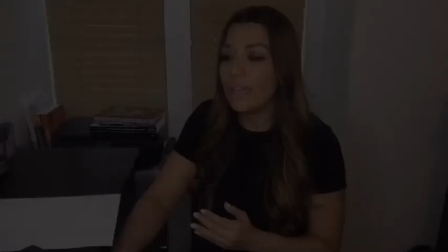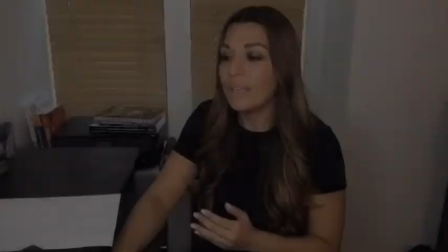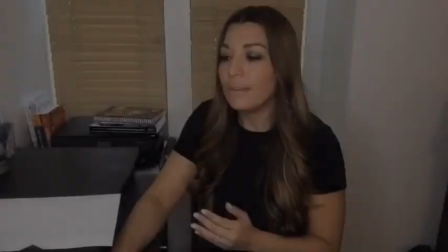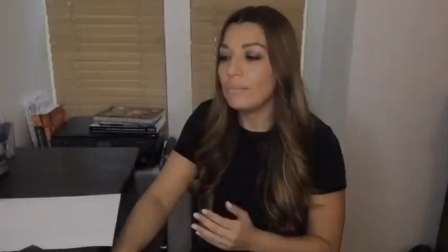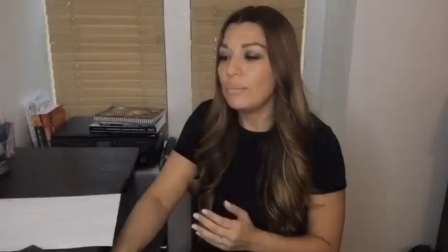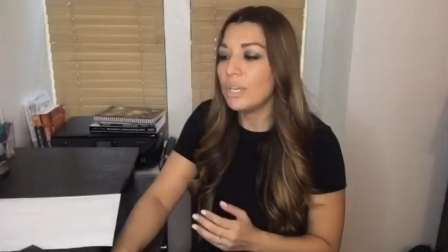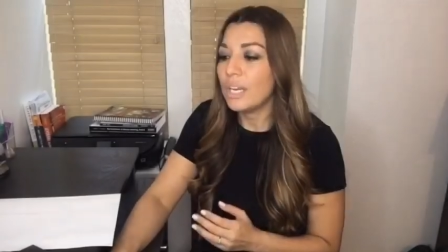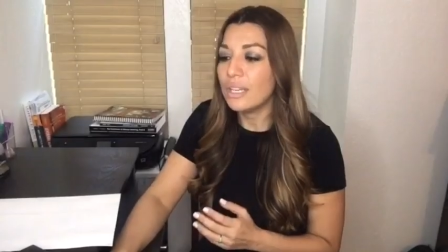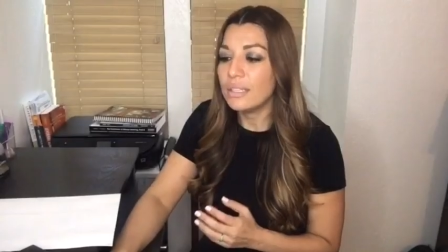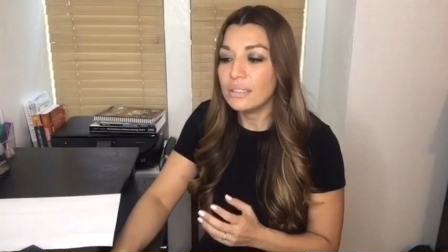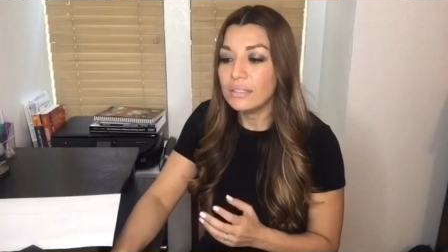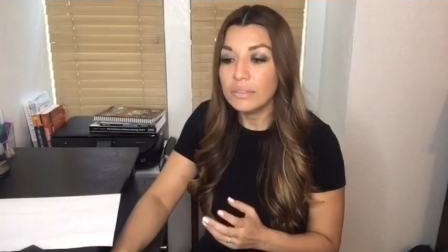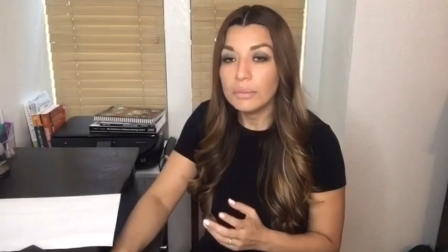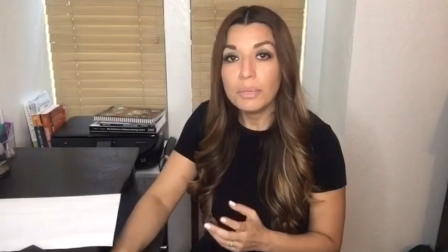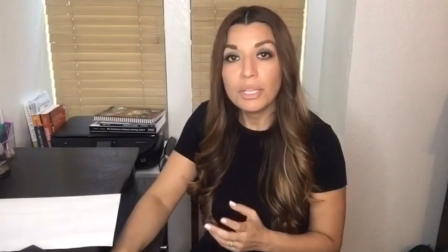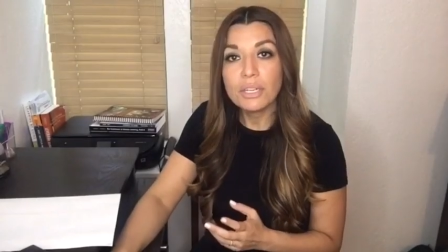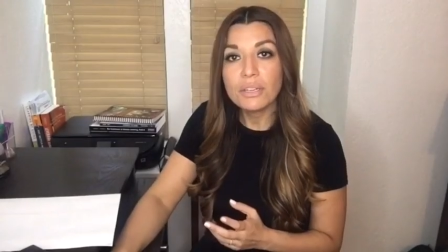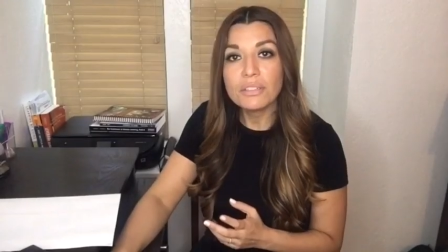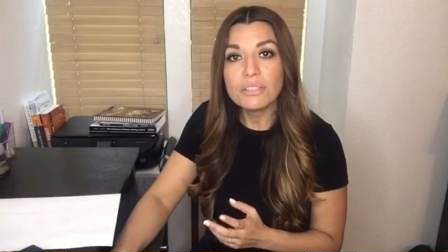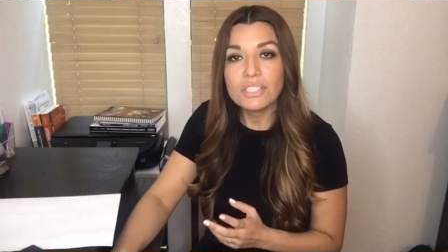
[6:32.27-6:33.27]
And what I love
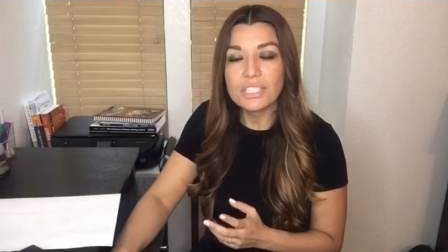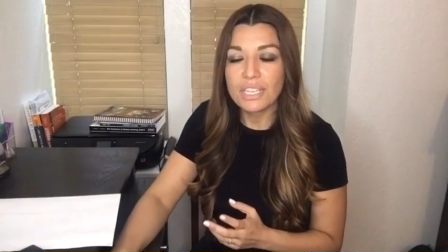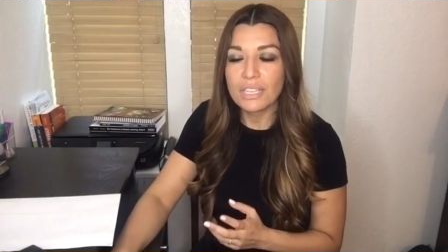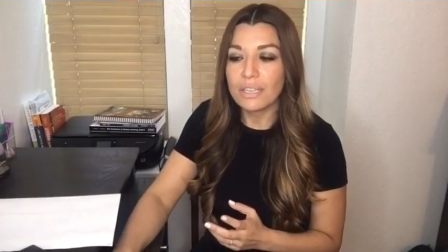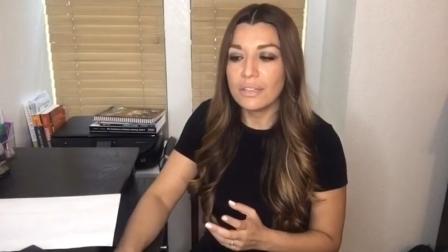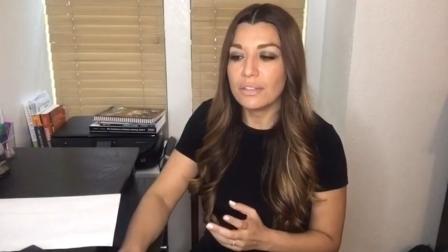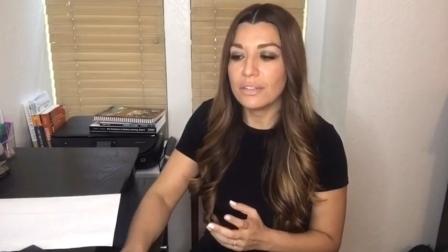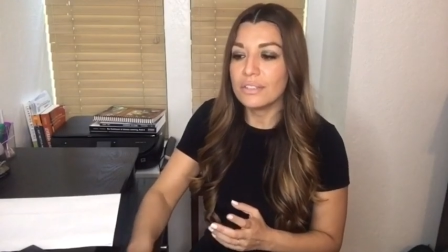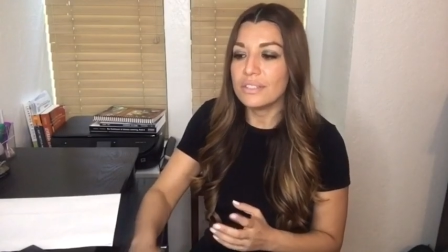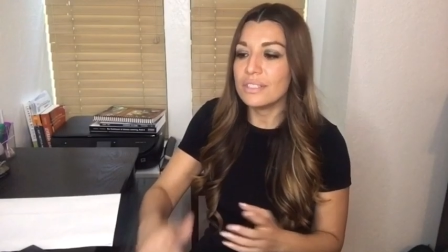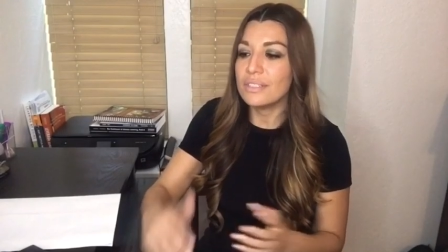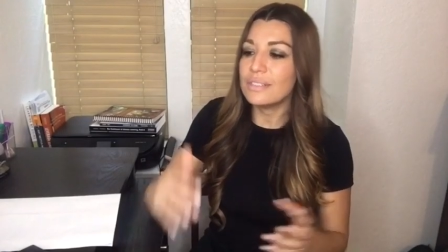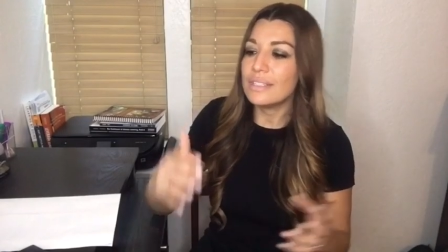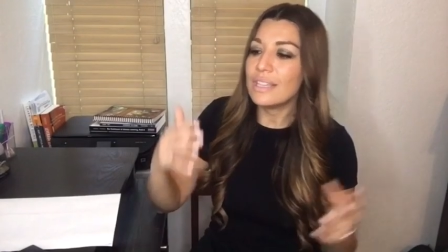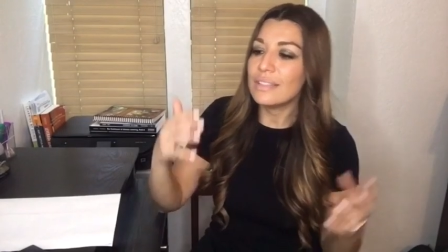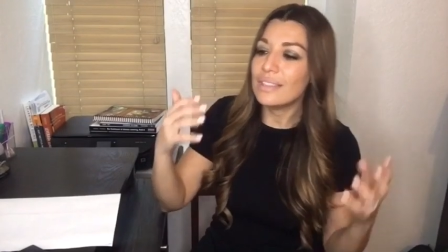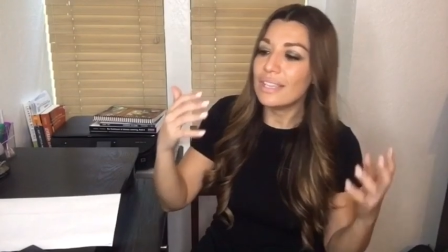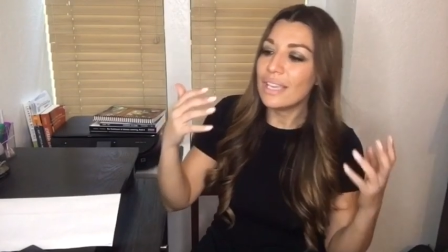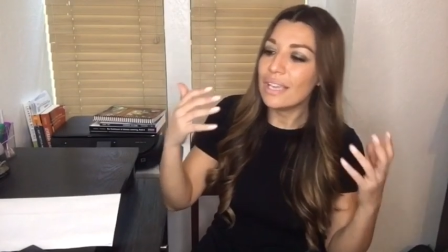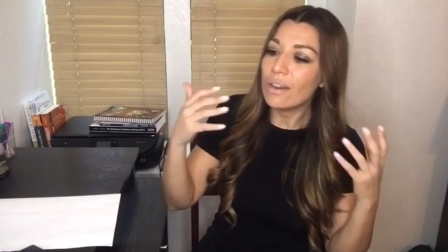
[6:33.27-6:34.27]
about our standards is
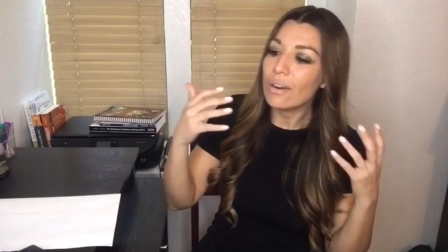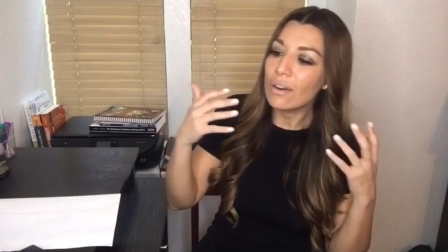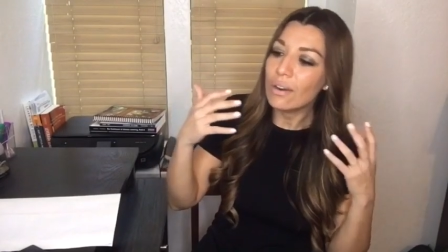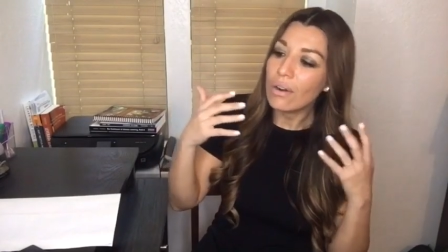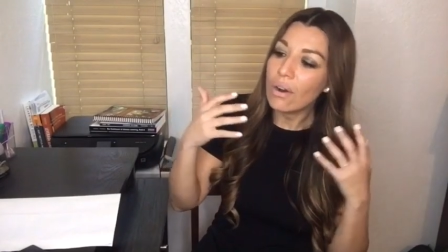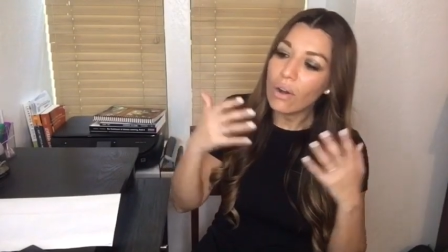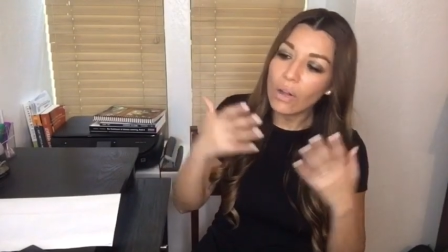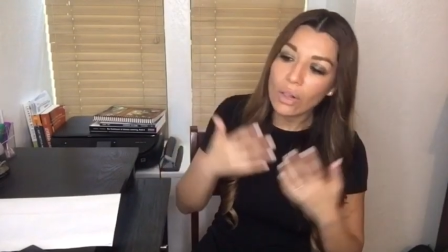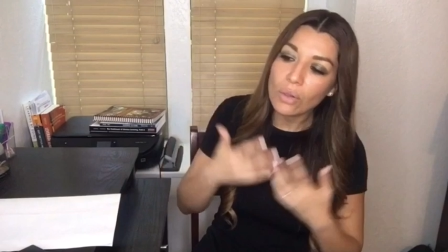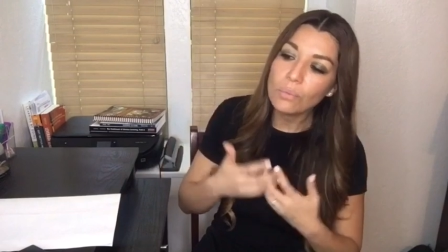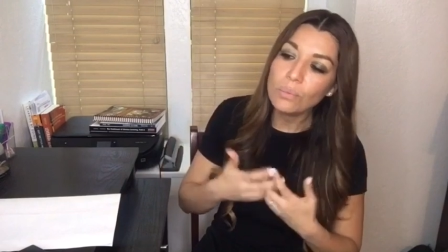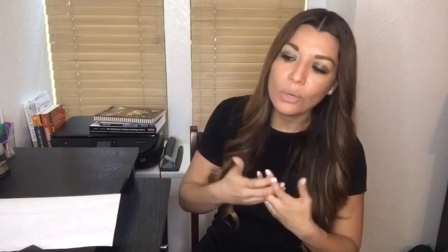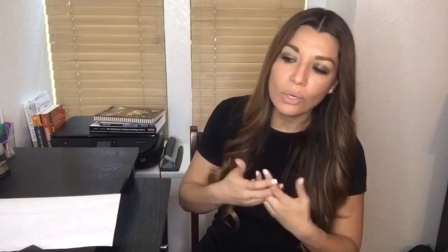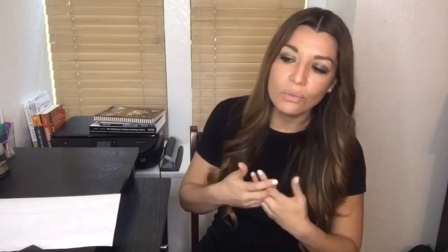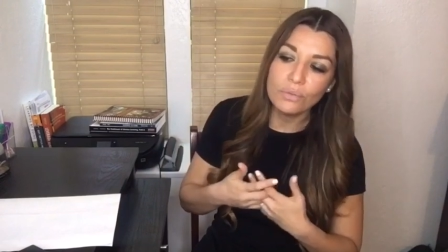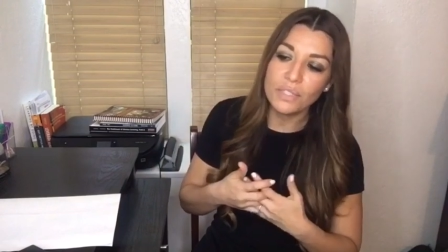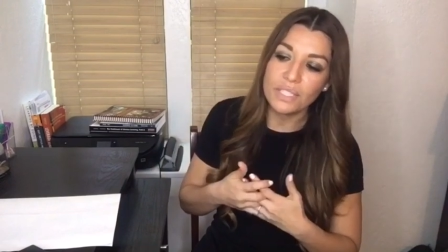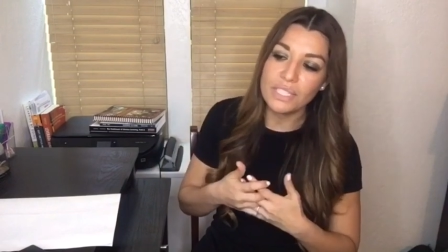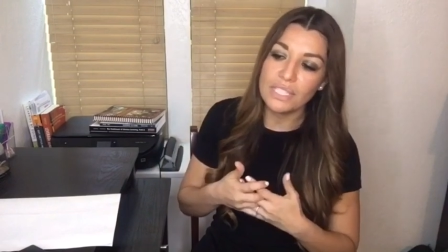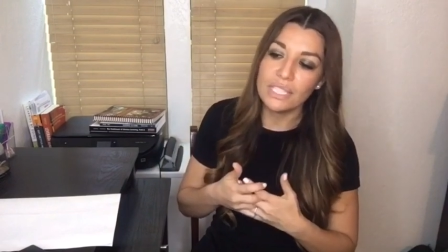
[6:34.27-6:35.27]
that they are all
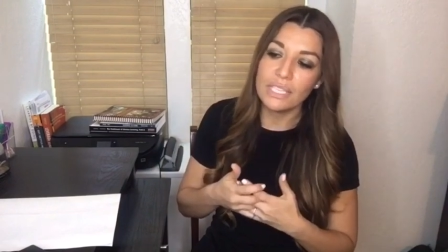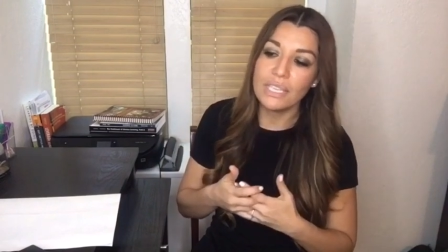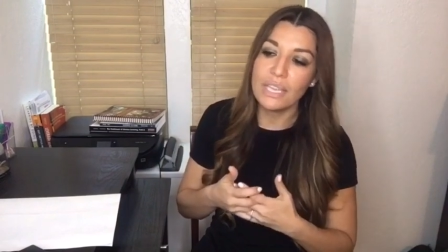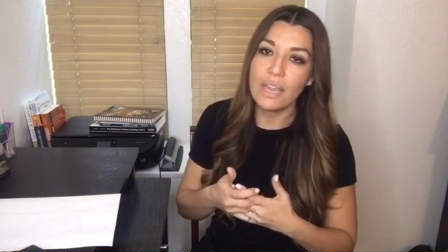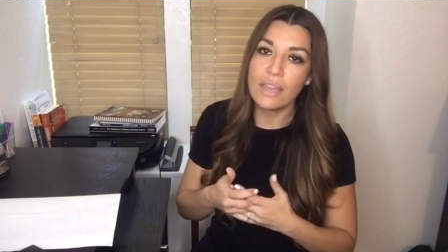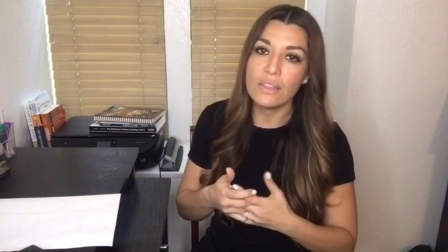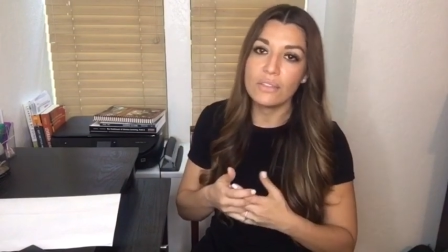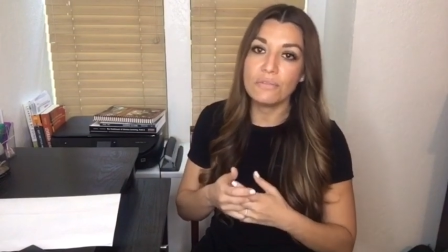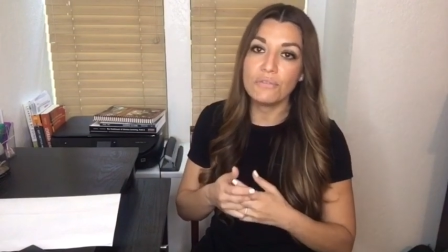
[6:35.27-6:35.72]
woven together.